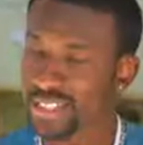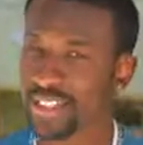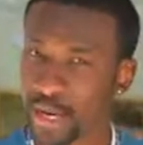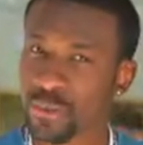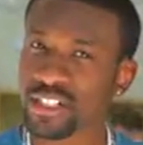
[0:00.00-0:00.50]
And
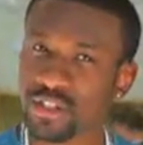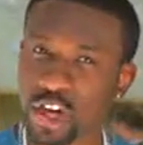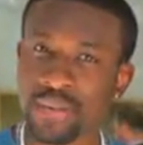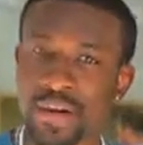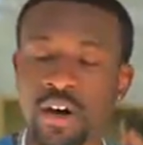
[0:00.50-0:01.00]
today we're going to
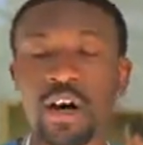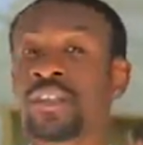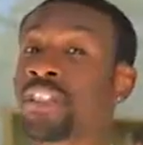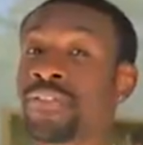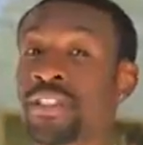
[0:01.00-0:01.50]
talk about
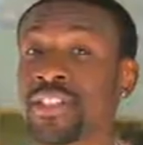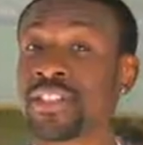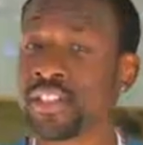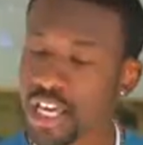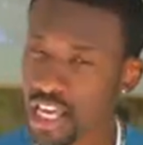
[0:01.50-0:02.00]
all the
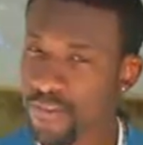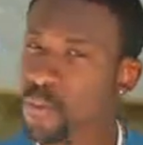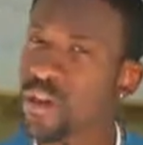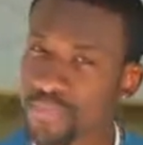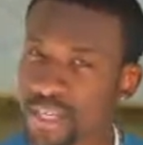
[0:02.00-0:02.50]
differences if
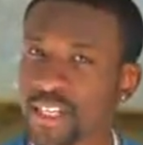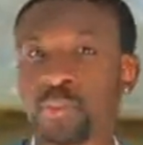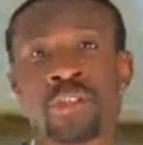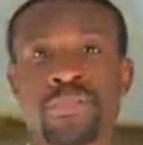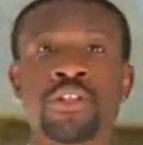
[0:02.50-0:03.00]
you want to pick
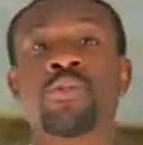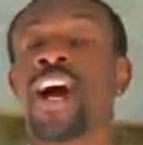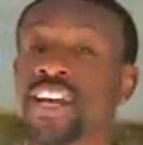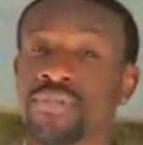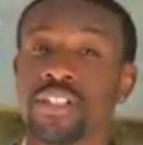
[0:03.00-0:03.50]
up one of the new
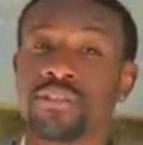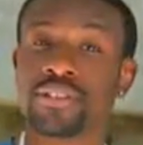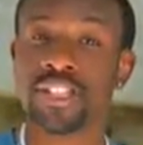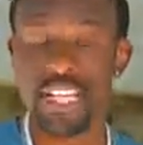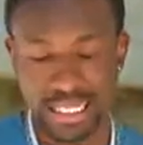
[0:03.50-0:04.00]

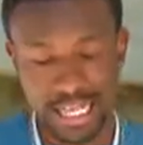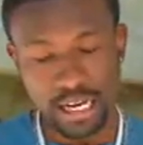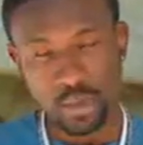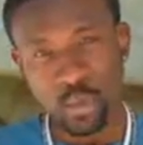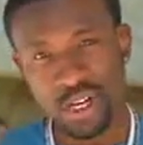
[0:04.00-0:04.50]
iPhones.
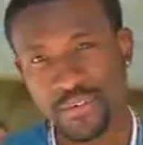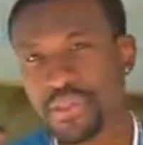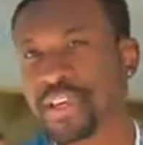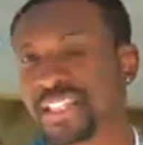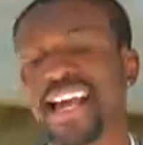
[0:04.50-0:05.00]
Now, one of
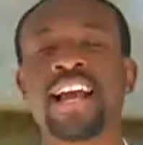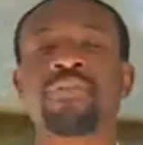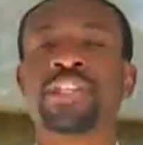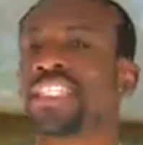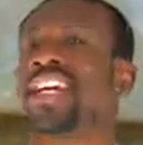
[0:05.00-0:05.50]
the things that I
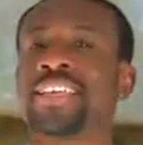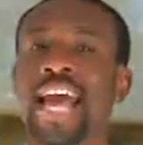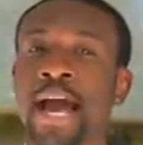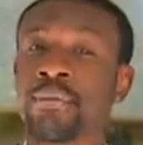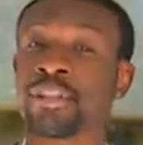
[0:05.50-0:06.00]
really like
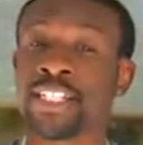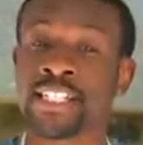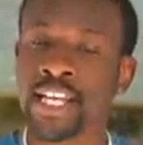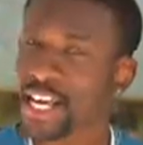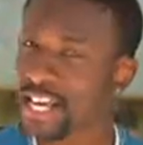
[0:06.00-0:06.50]
that Apple
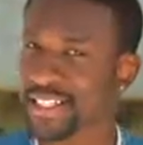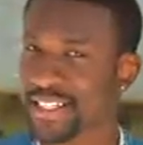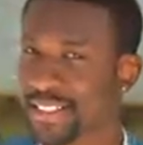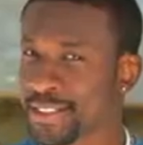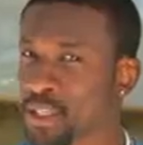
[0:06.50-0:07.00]
did
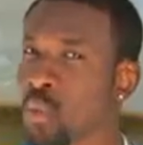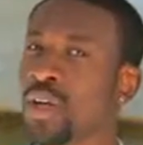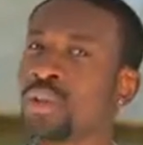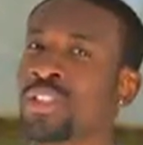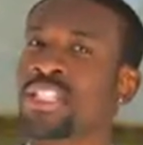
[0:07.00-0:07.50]
is they took
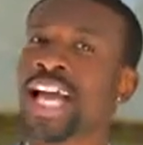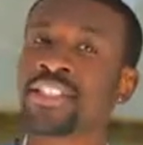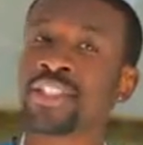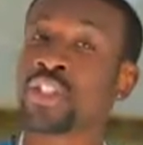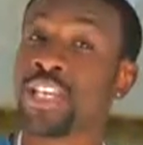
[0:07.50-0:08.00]
what was
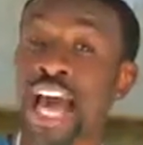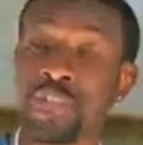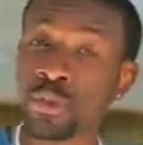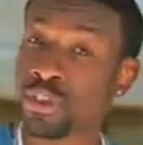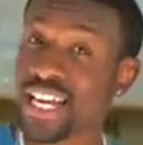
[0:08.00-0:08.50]
last year's iPhone